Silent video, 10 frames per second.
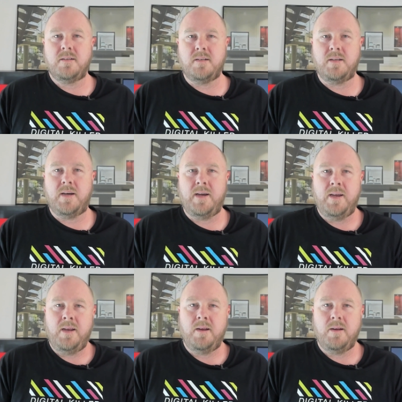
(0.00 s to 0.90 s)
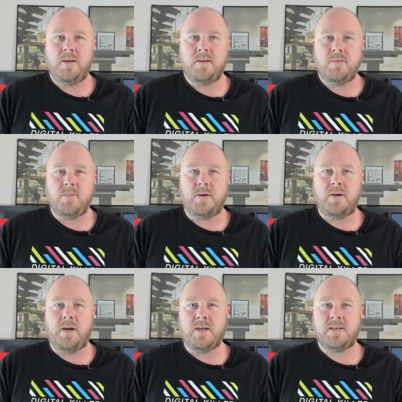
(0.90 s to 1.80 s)
Today
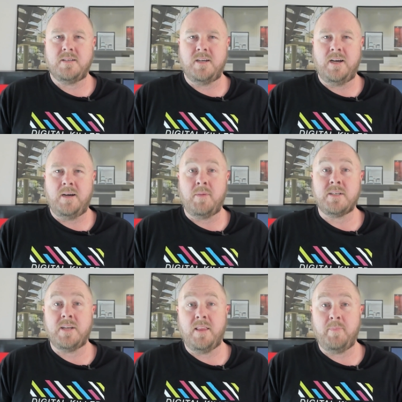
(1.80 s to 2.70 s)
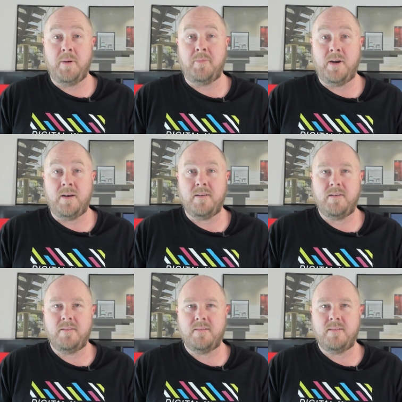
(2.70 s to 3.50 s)
we're at uh, my 10th BIM rant